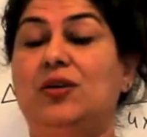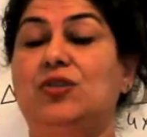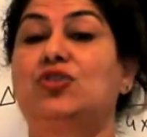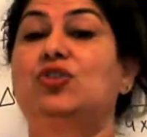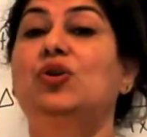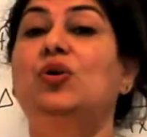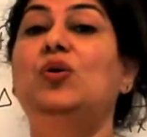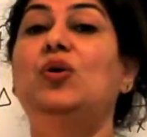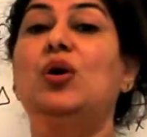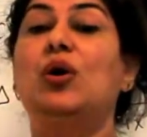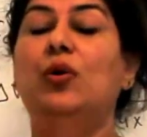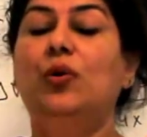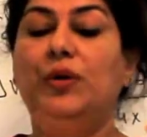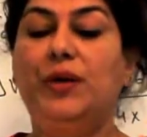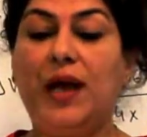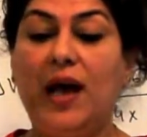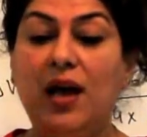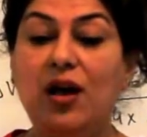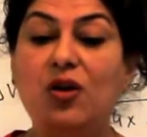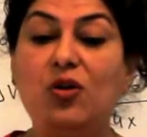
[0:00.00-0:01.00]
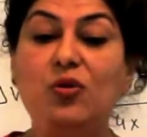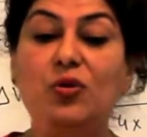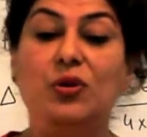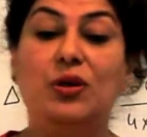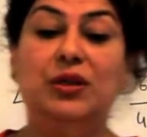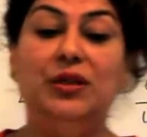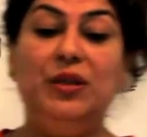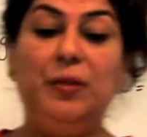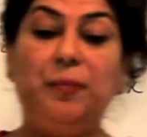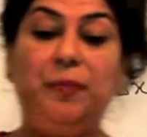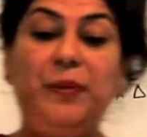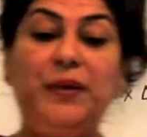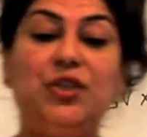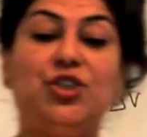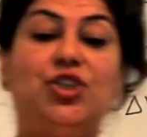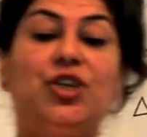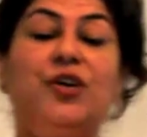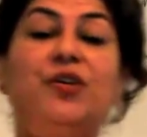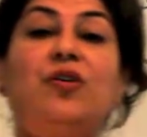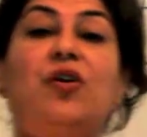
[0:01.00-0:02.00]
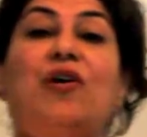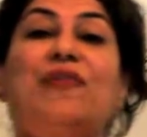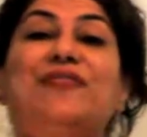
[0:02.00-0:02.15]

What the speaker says: So now the picture